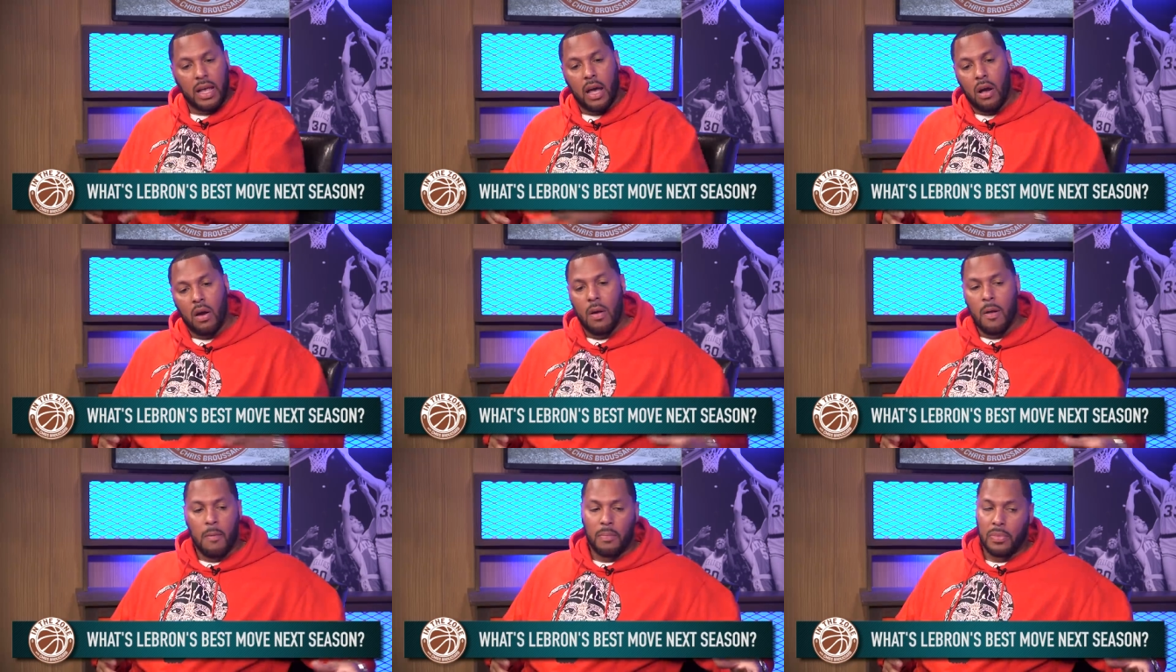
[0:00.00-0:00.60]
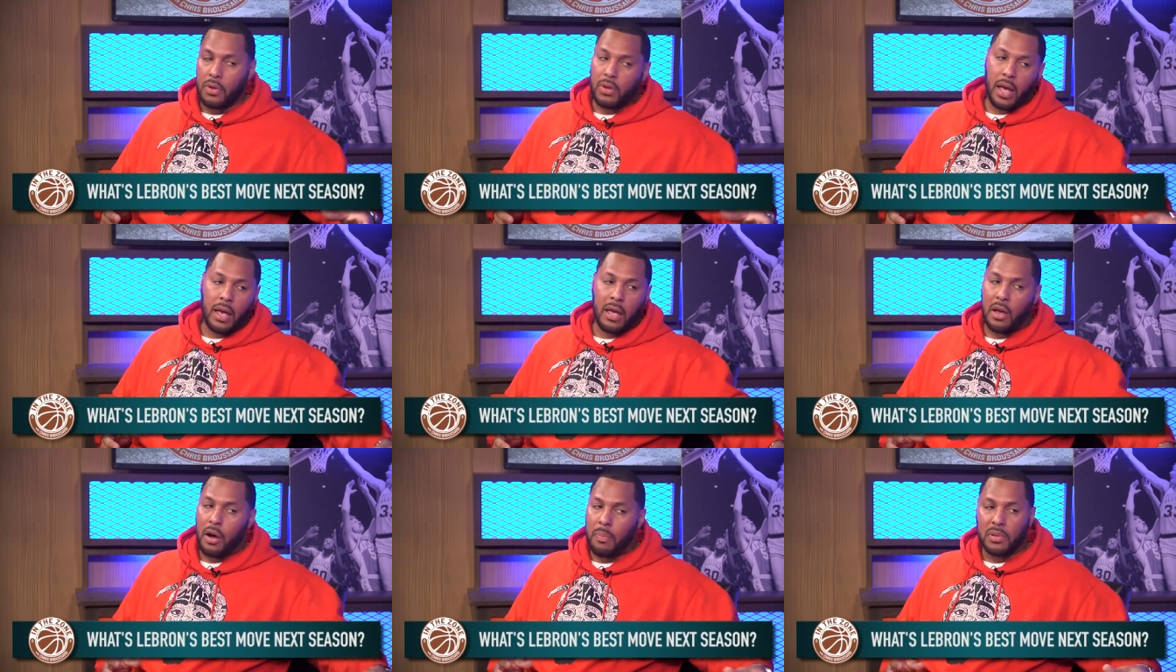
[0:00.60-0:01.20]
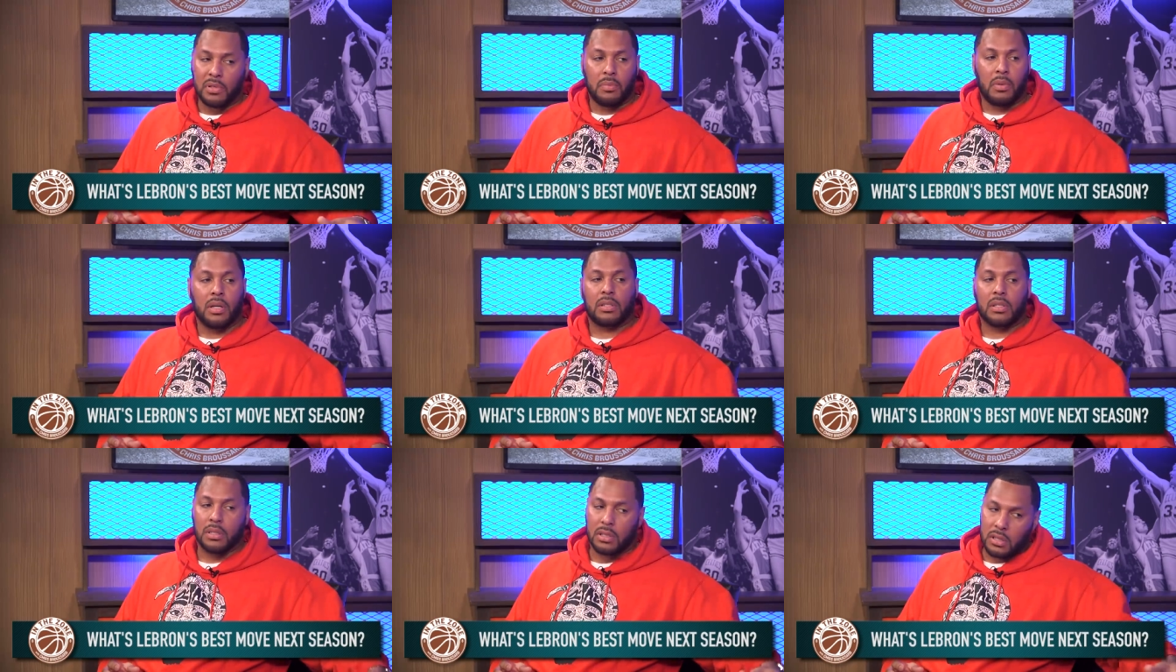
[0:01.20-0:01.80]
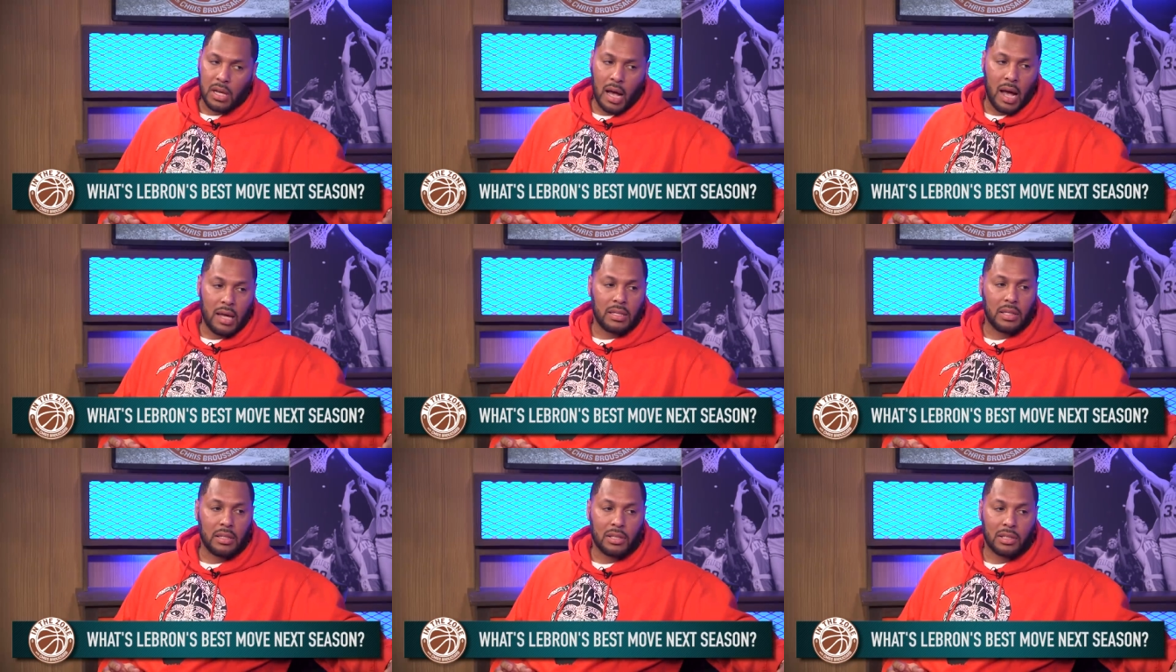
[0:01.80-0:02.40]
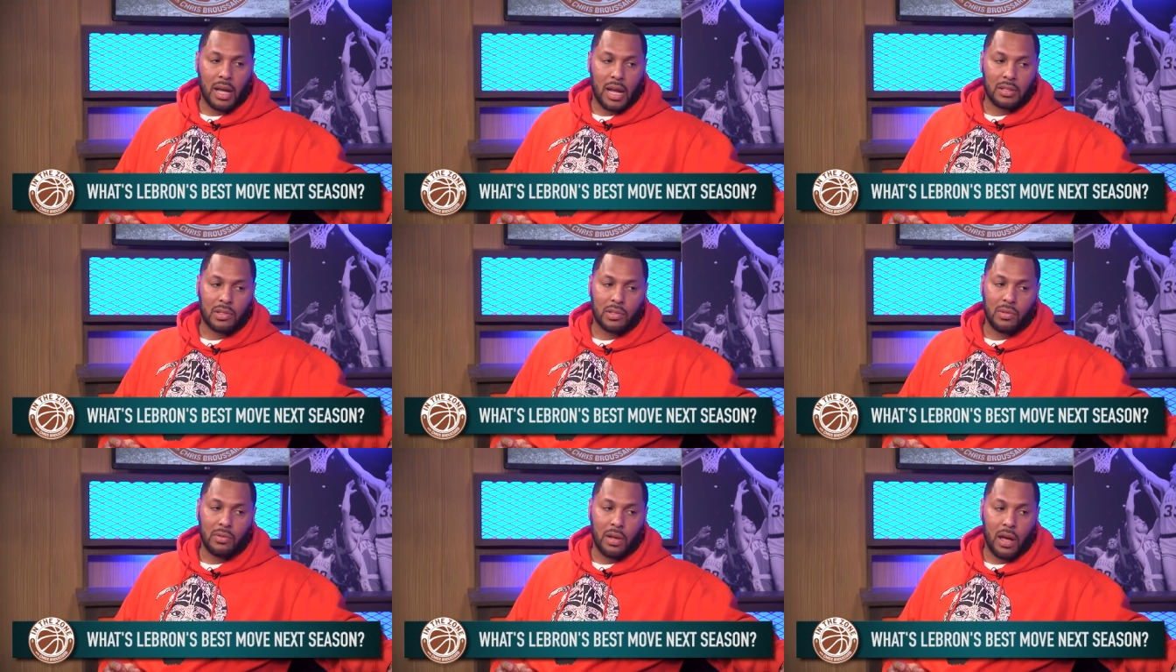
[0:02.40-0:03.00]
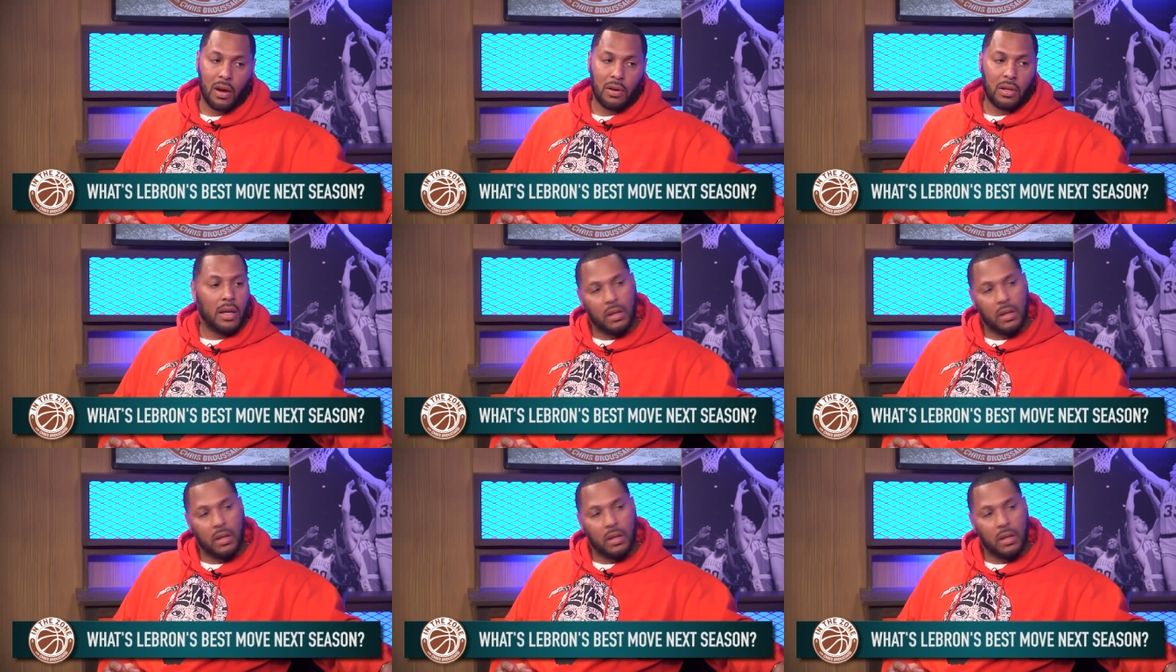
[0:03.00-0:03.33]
now you can't help as much because this guy's hitting shots too now.